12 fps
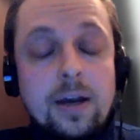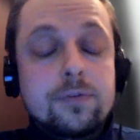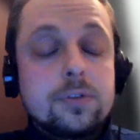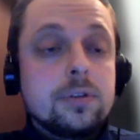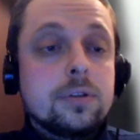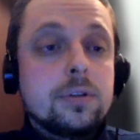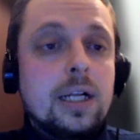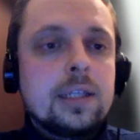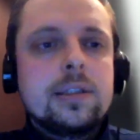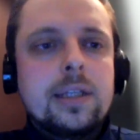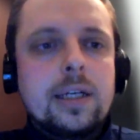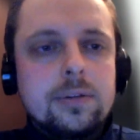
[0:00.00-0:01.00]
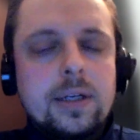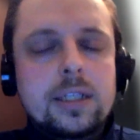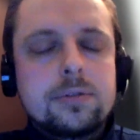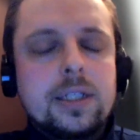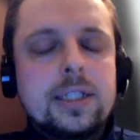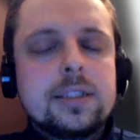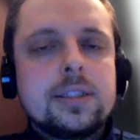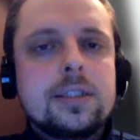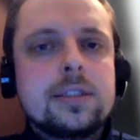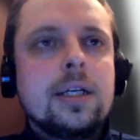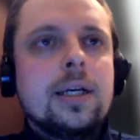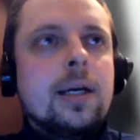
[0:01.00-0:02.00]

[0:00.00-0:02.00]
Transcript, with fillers: after alkaline electrolyzers.